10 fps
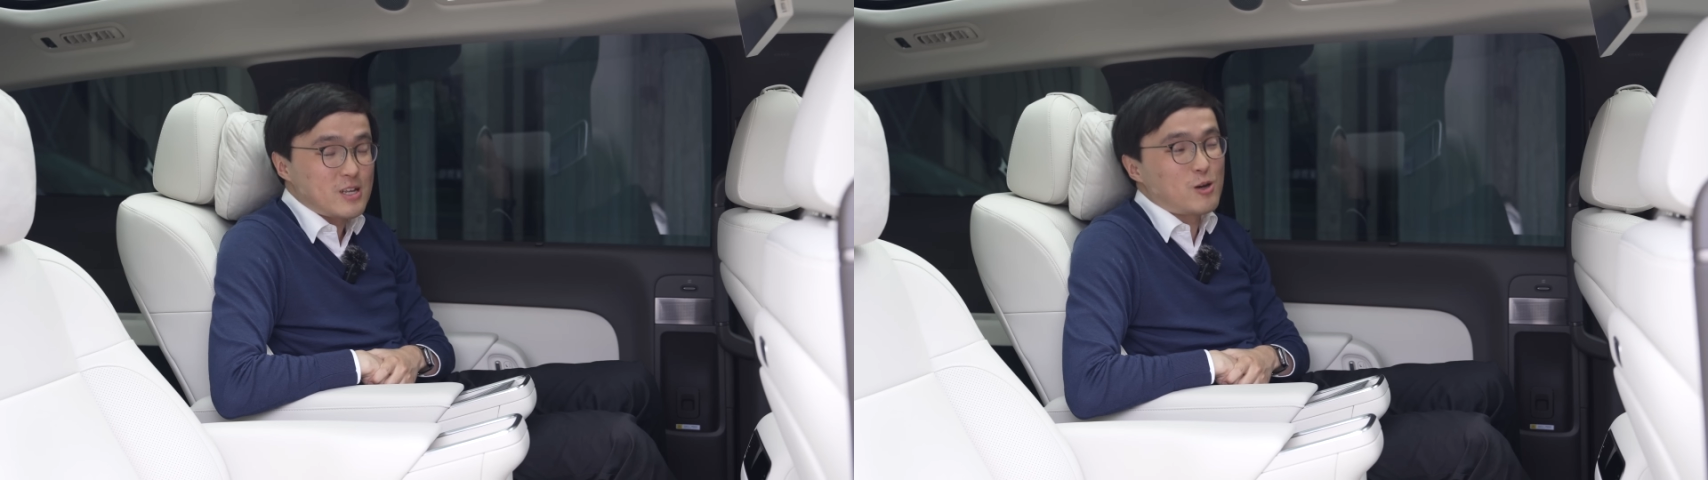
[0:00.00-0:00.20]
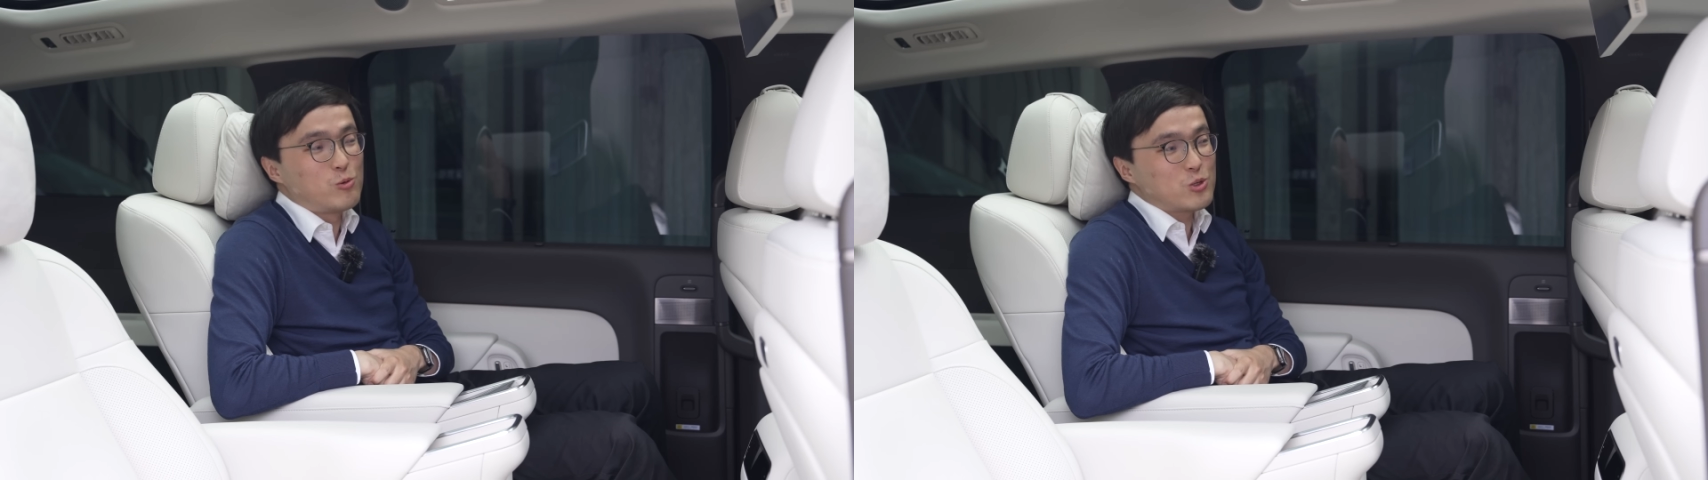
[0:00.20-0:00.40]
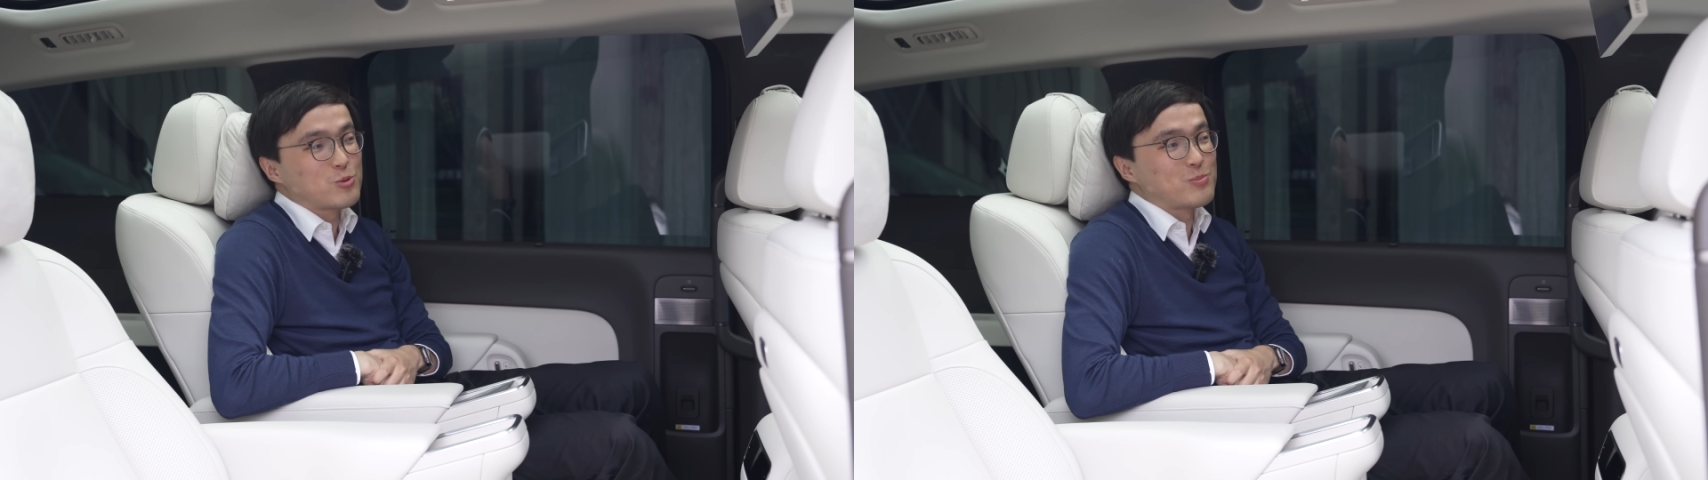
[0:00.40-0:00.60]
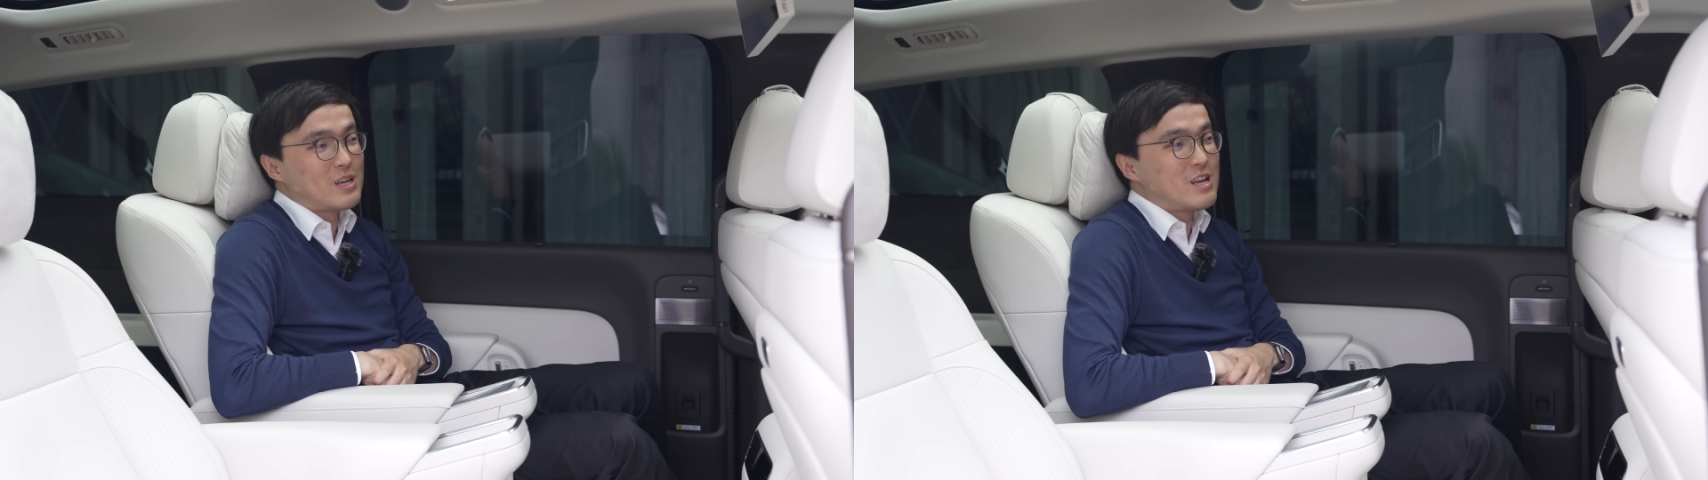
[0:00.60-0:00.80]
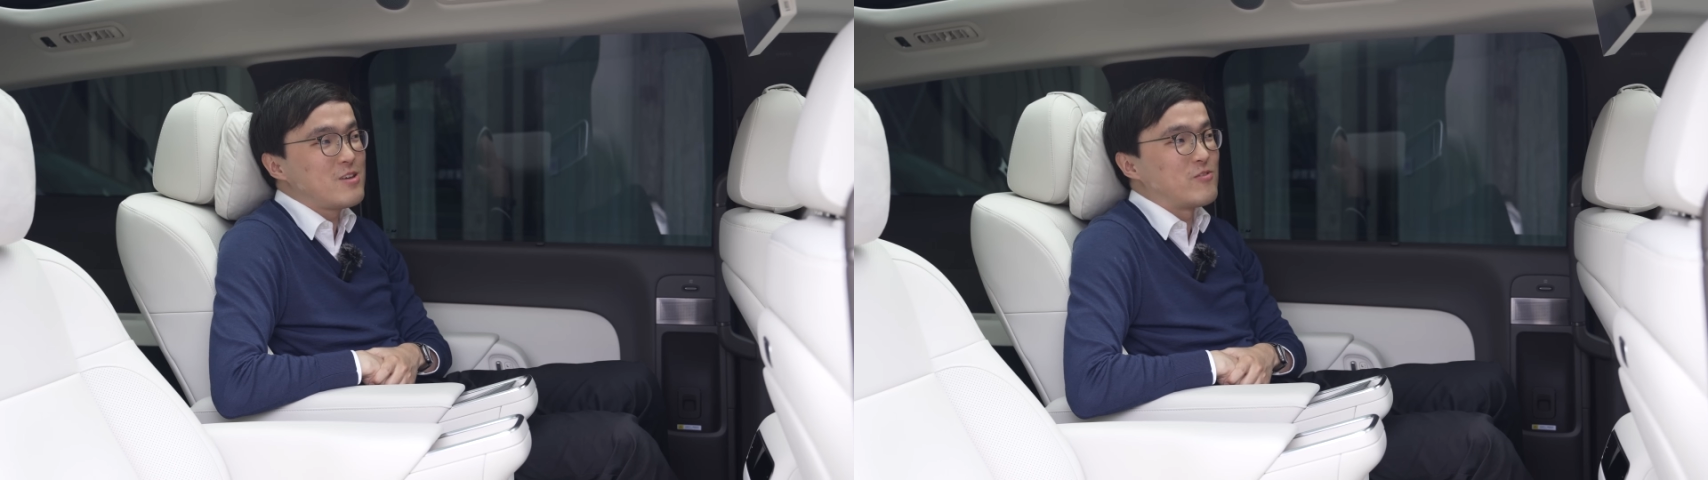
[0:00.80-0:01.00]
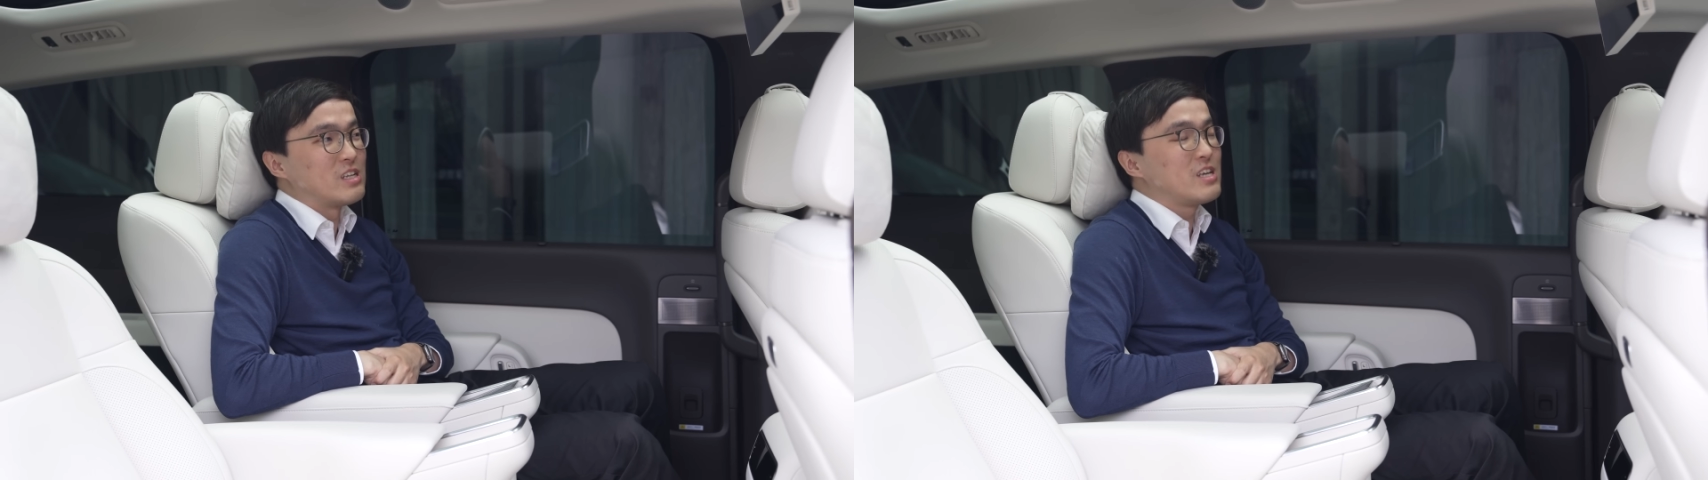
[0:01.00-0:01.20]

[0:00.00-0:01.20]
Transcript: Now, would you believe it?